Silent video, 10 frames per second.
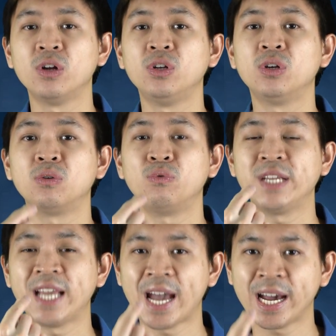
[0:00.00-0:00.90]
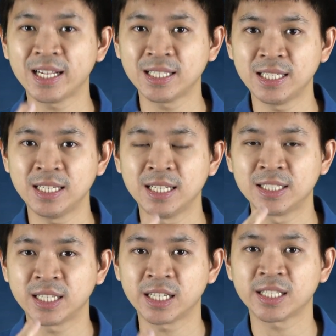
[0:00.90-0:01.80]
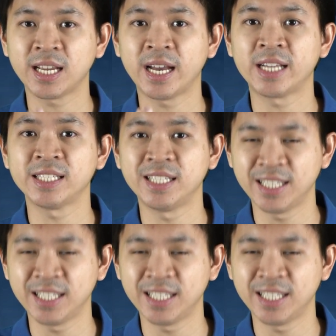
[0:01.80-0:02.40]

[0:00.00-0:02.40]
the reality just as it